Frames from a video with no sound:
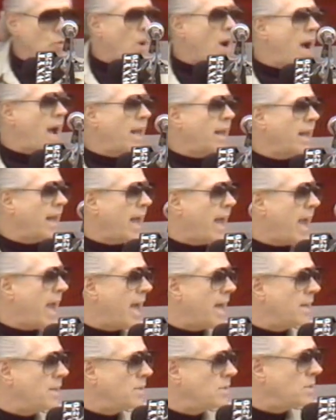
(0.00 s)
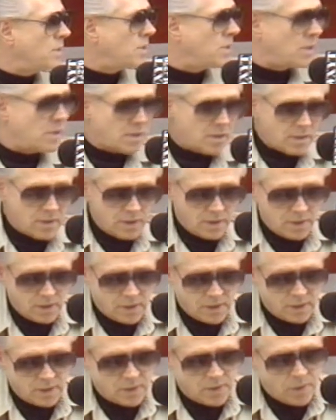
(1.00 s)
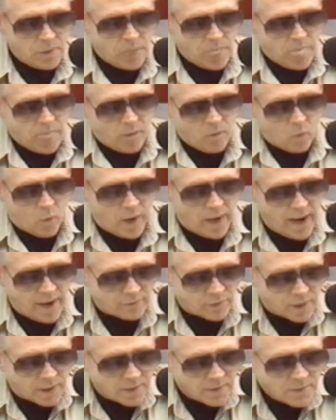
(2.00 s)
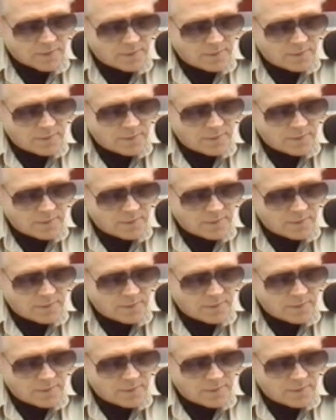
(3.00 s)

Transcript: dry lands, whatever.